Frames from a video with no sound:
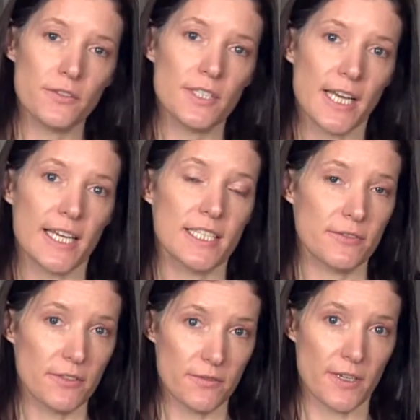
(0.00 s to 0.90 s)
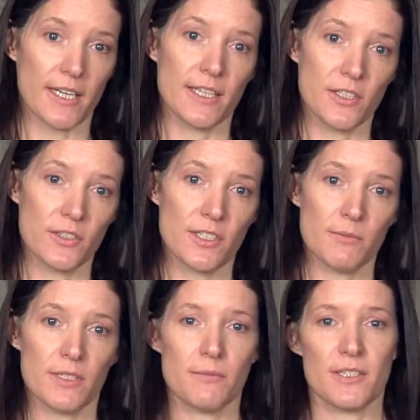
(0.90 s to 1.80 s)
a few days, if you find that your
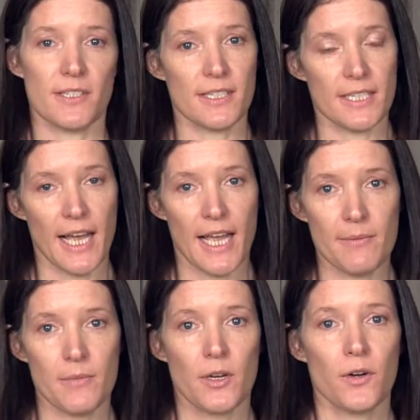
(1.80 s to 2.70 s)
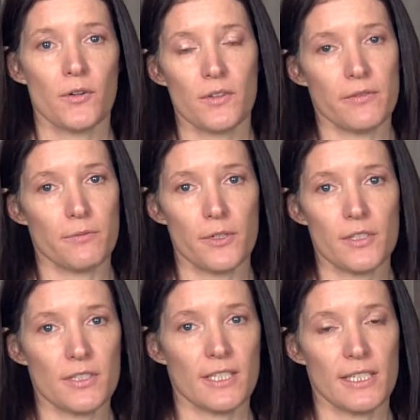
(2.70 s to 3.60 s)
symptoms are the same or they've
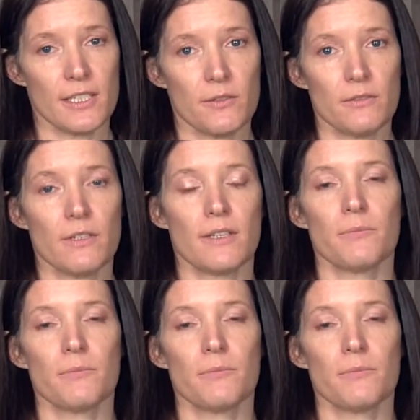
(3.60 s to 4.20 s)
worsened a little,